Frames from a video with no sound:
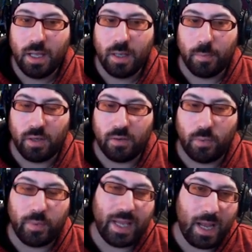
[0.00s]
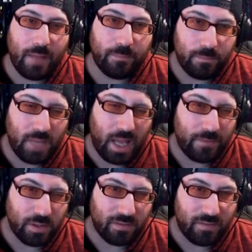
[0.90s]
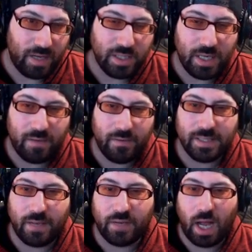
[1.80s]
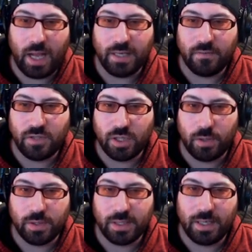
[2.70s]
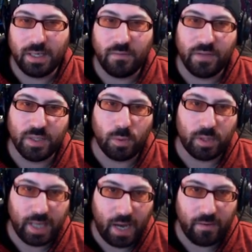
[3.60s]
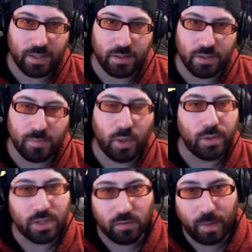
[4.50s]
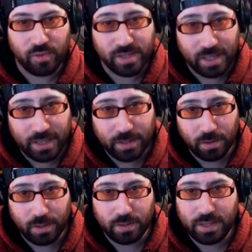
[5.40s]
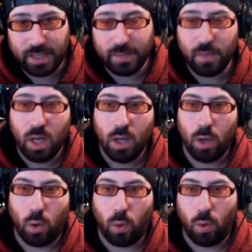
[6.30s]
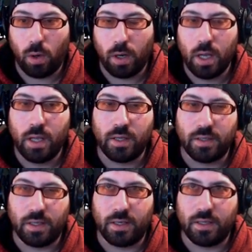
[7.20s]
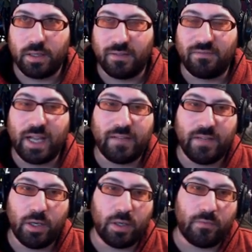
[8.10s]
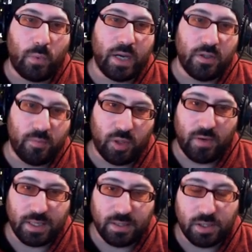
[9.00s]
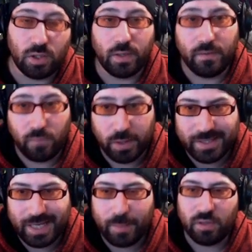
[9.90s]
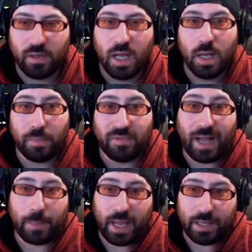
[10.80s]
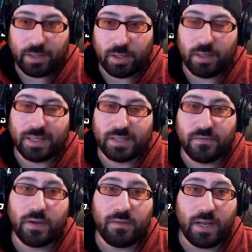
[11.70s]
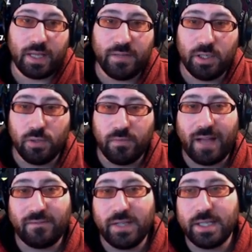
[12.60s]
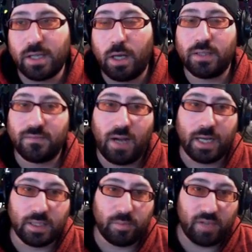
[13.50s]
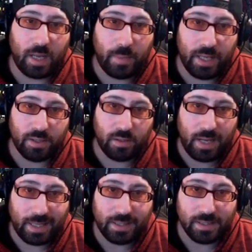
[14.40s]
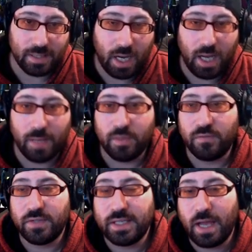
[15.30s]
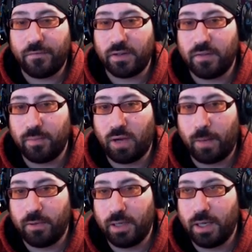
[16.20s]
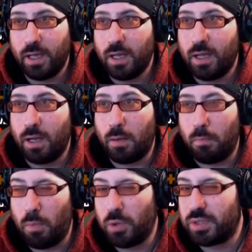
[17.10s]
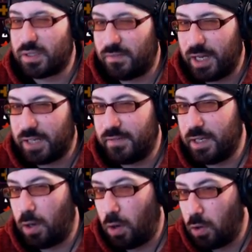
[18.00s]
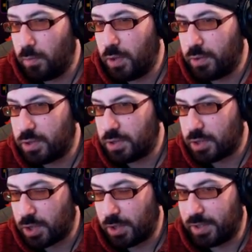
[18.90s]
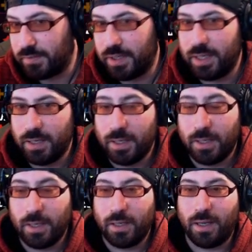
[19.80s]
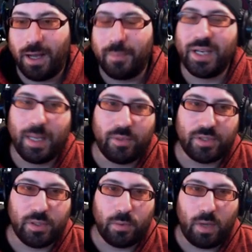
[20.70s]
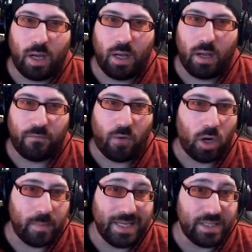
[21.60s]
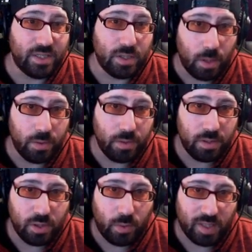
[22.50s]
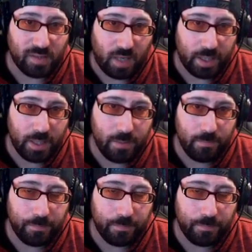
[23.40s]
But when we get up after the legendaries, I've kind of chosen individual characters, both to represent either their team or the the likelihood of where you progress in the story. For example, Black Panther. It is very likely you've at least unlocked a Black Panther at this time. You've definitely, probably, most likely, almost certainly uh, been able to farm his node to unlock him.